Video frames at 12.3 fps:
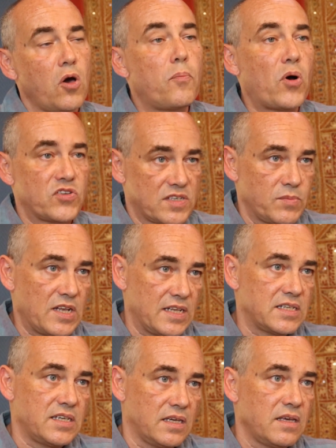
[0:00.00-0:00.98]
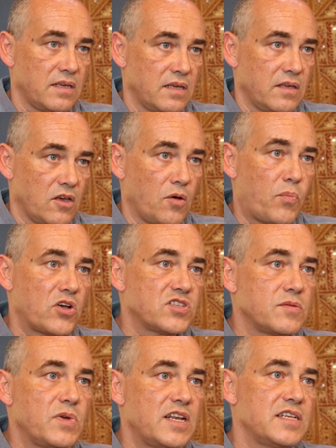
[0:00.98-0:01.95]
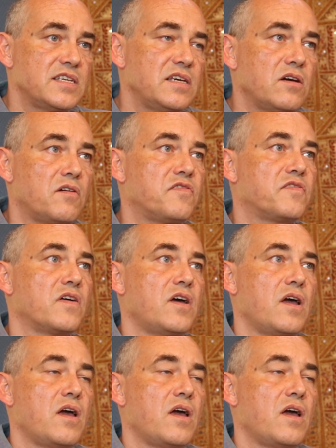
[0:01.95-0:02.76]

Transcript: a possibility of